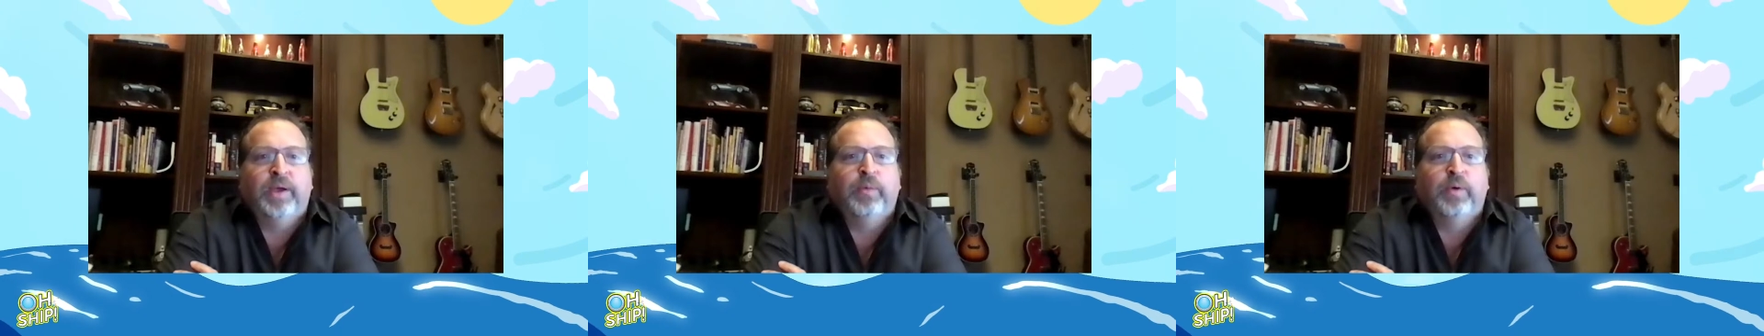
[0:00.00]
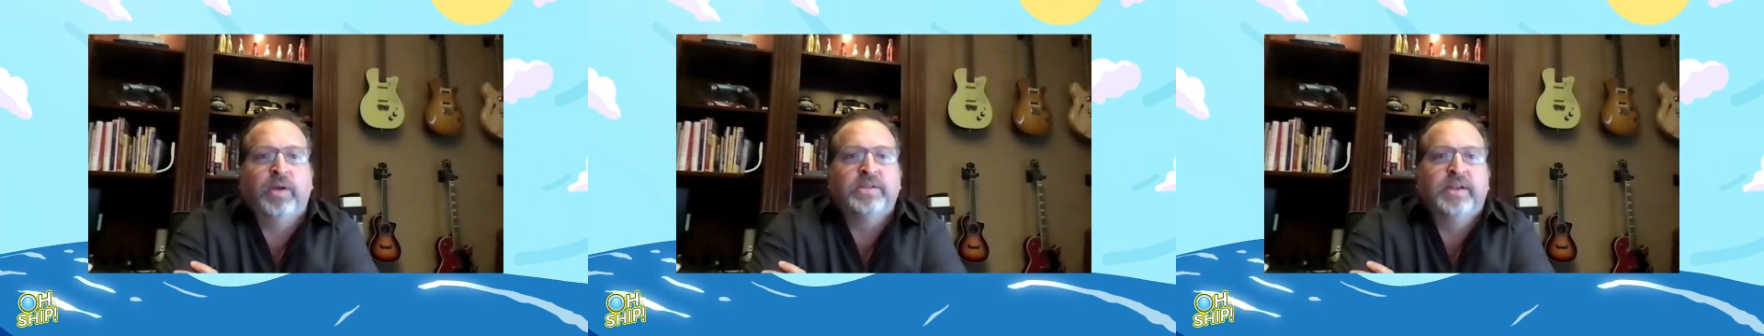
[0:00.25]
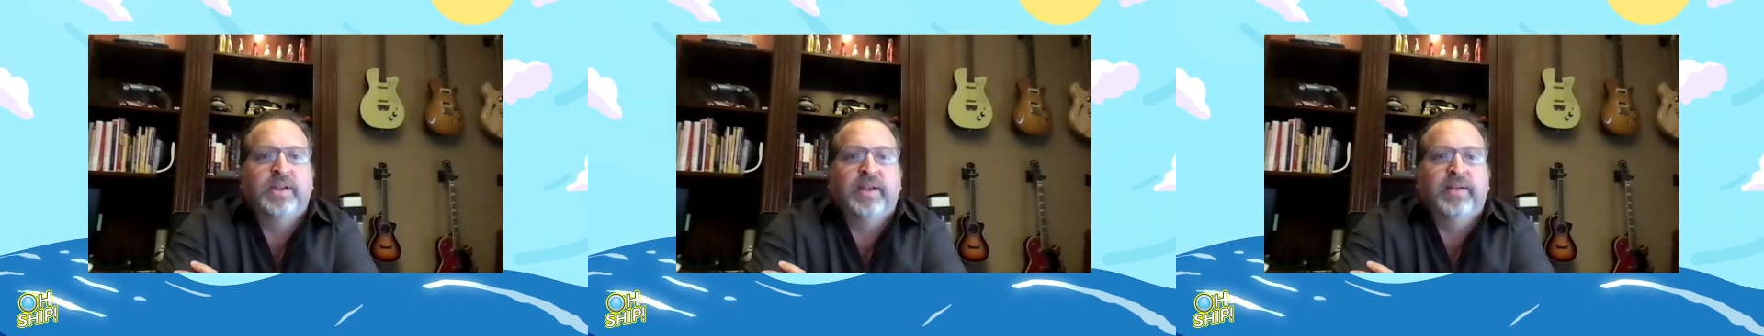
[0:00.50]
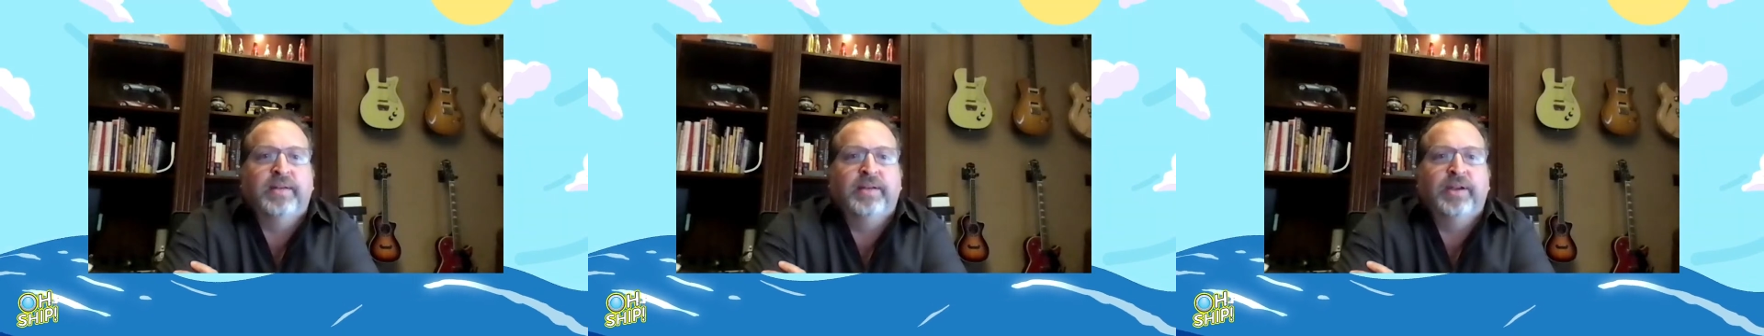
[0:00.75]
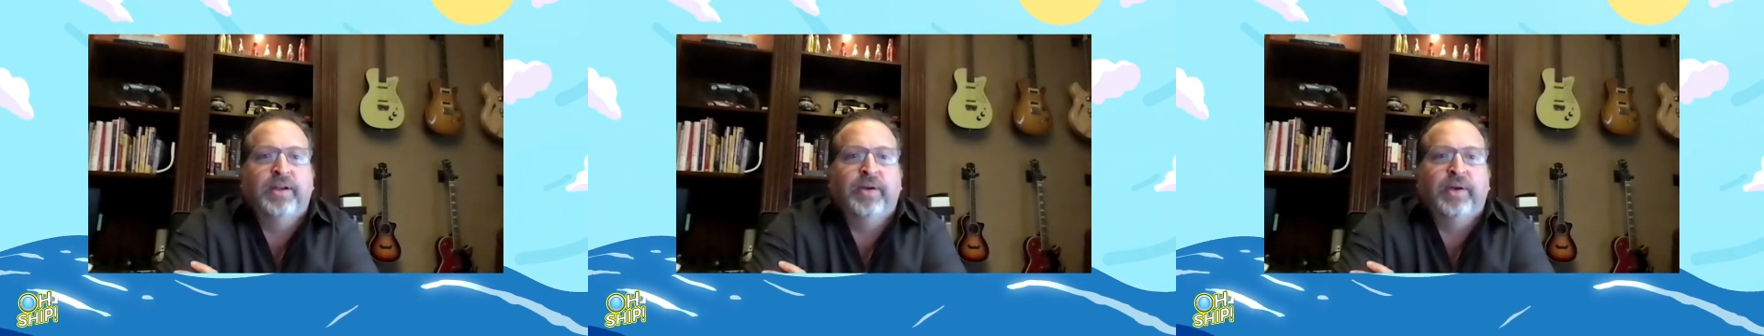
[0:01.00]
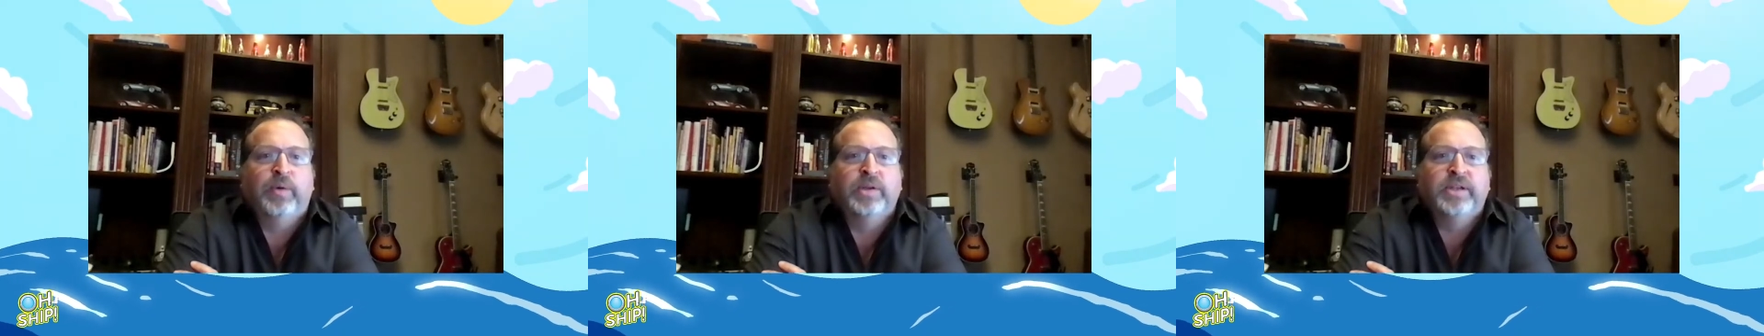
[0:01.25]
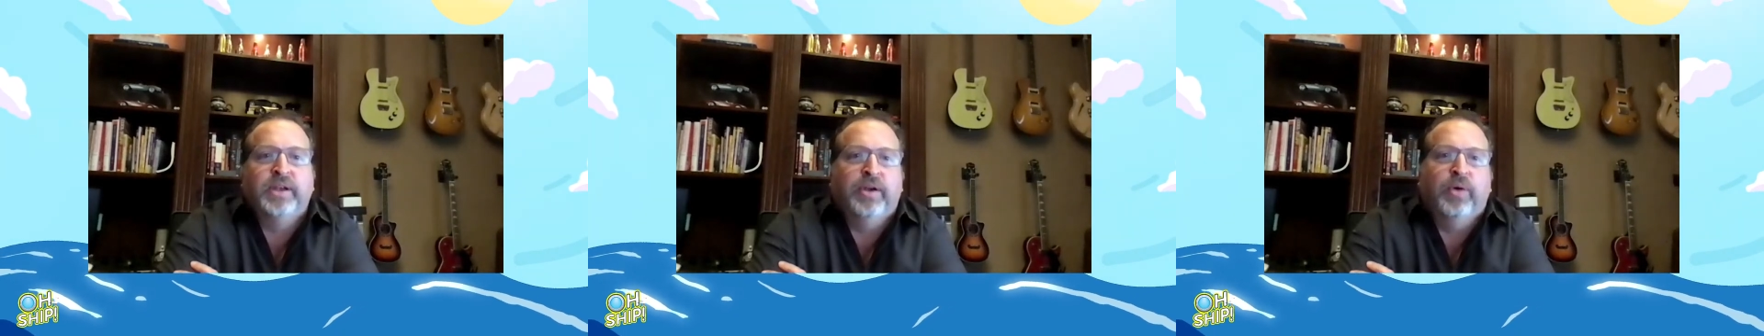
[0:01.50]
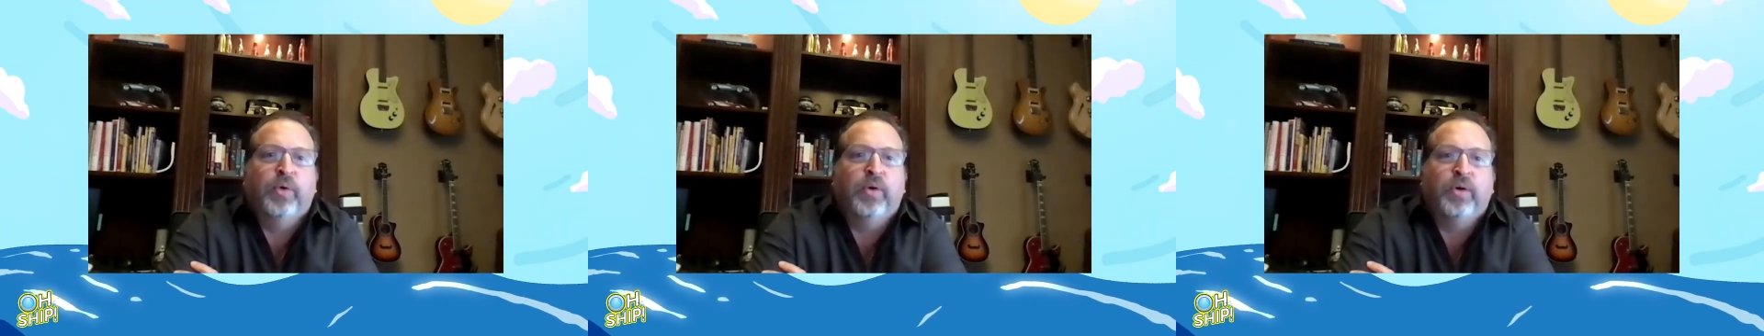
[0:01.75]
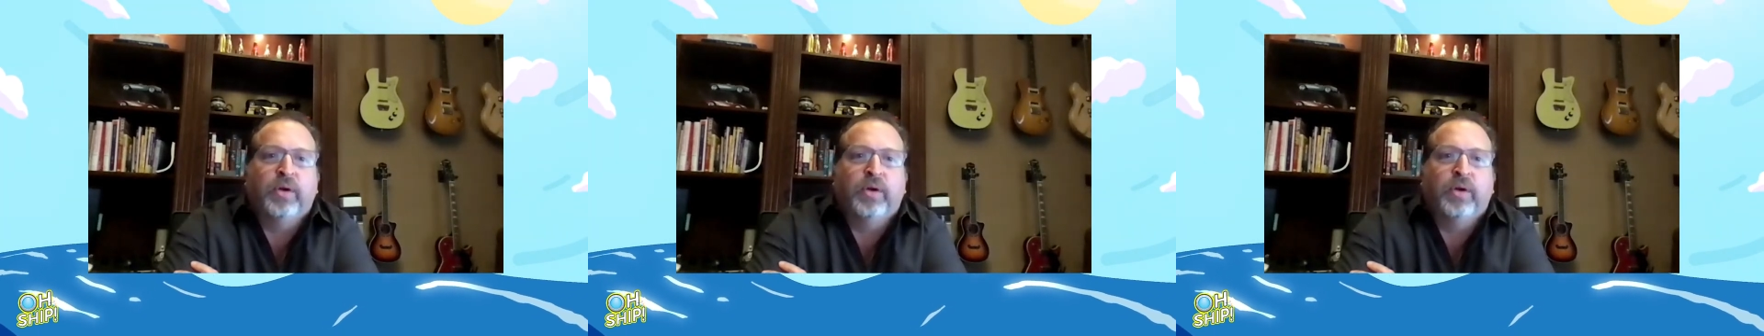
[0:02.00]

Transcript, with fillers: wasn't an, you know, it wasn't an or,